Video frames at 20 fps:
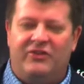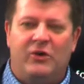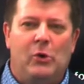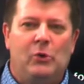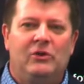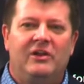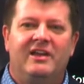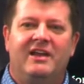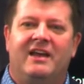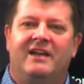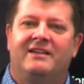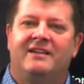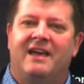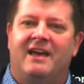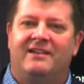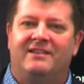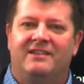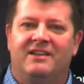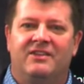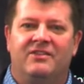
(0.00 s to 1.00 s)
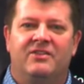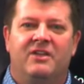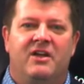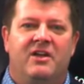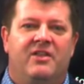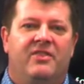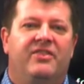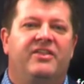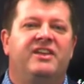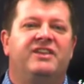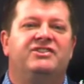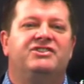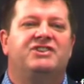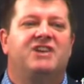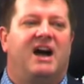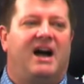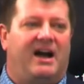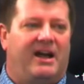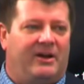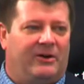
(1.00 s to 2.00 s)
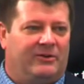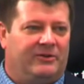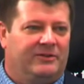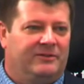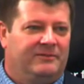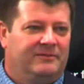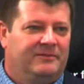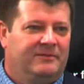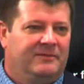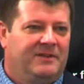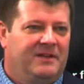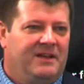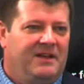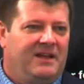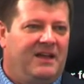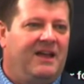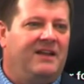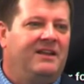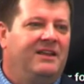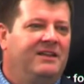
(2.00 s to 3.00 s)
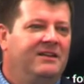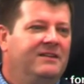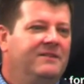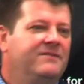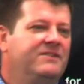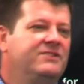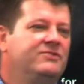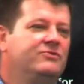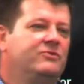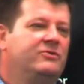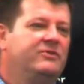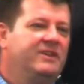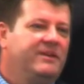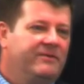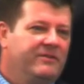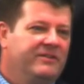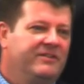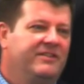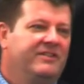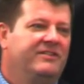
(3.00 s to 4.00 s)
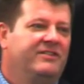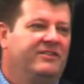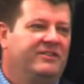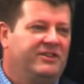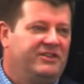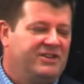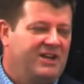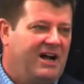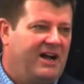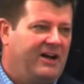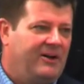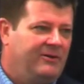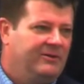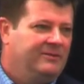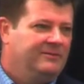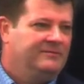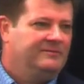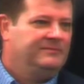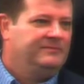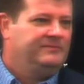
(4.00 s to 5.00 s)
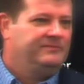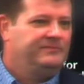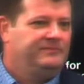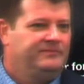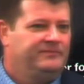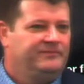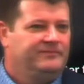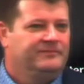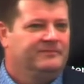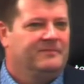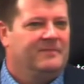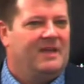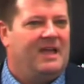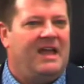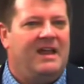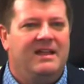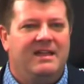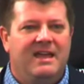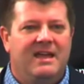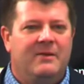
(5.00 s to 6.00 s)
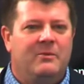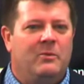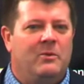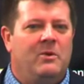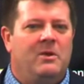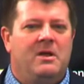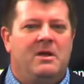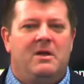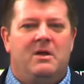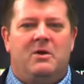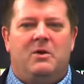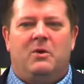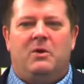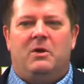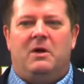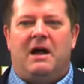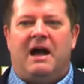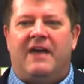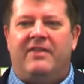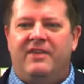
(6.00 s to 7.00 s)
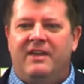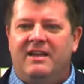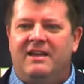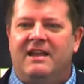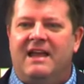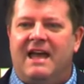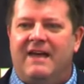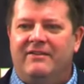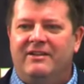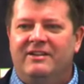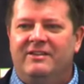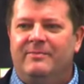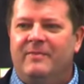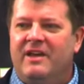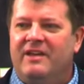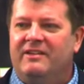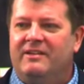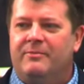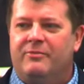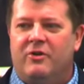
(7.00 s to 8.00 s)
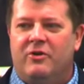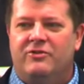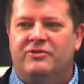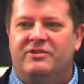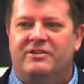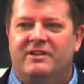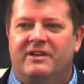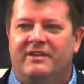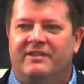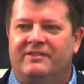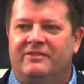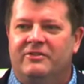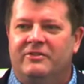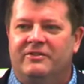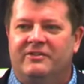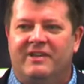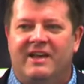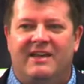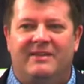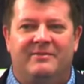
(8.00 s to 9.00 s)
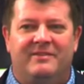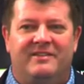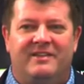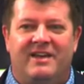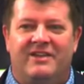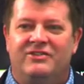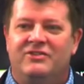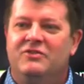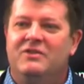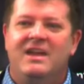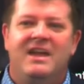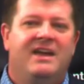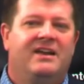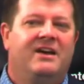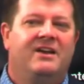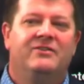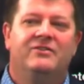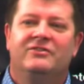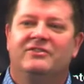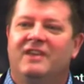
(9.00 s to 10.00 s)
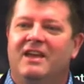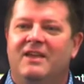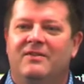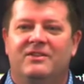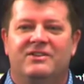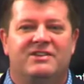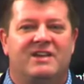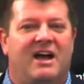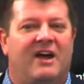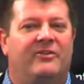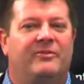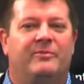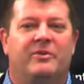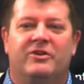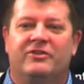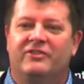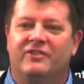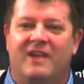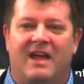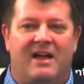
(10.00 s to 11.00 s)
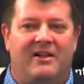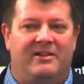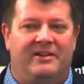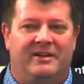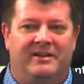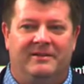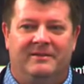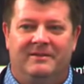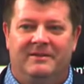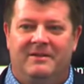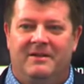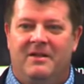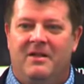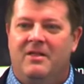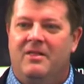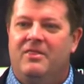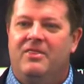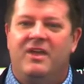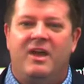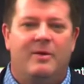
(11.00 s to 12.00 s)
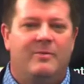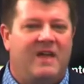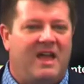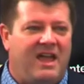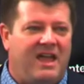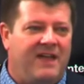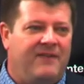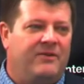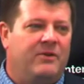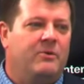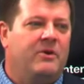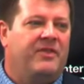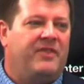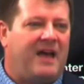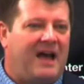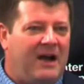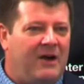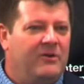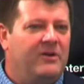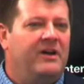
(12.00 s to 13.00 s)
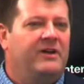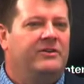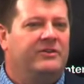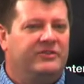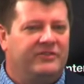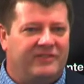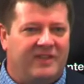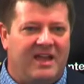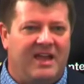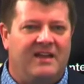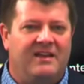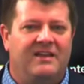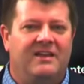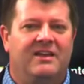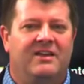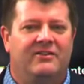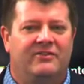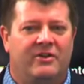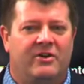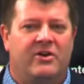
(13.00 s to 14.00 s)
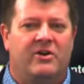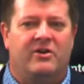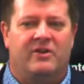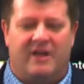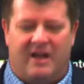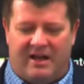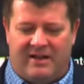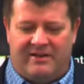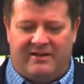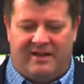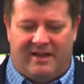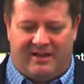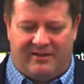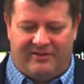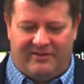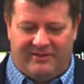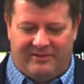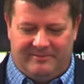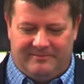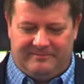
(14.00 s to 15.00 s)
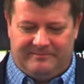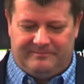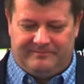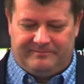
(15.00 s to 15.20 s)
solely attesting the child and individual differences in the child. And again, I think an evidence-based approach to assessment says you can't understand the child's personality, their behavior, without understanding his or her context.